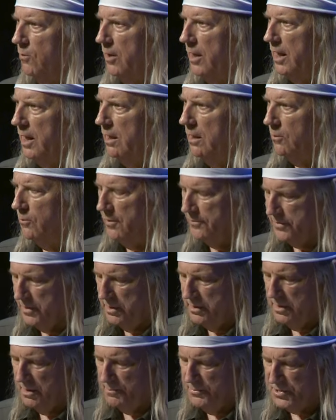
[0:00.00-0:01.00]
well
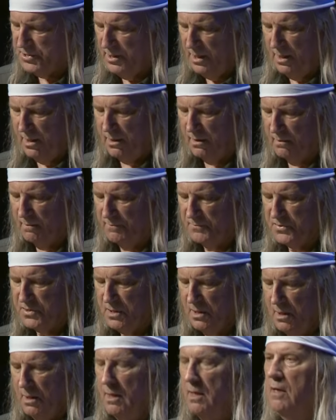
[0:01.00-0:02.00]
within
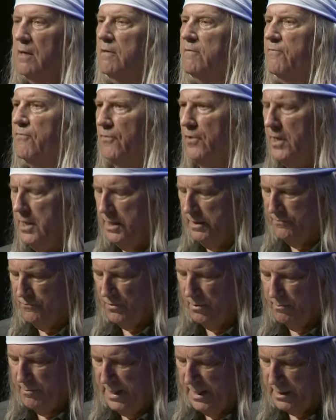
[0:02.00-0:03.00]
themselves, free
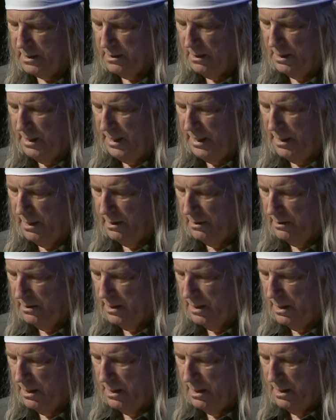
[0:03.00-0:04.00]
from medical
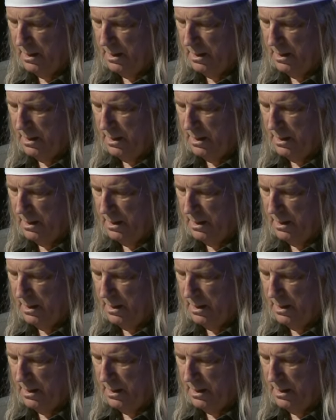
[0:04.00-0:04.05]
aid.